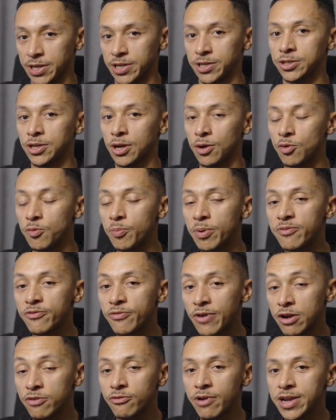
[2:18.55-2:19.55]
So we've been
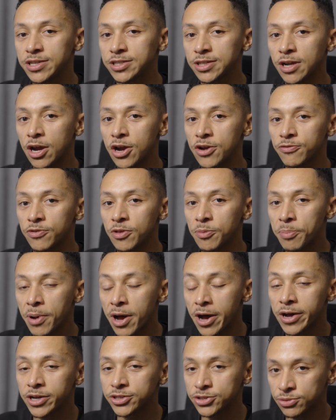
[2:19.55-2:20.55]
fundraising over the
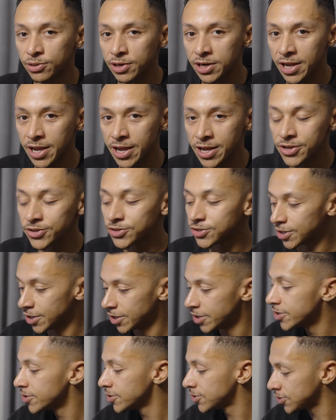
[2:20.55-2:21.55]
past three years,
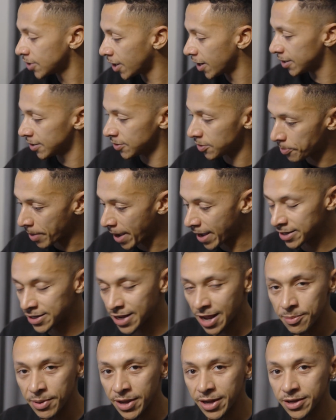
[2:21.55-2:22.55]
started in the
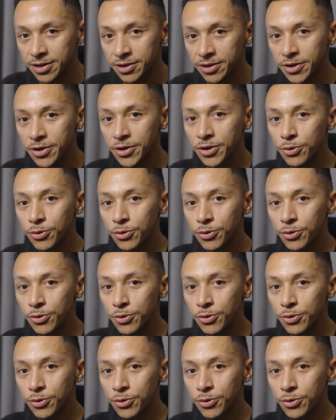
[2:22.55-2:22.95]
pandemic.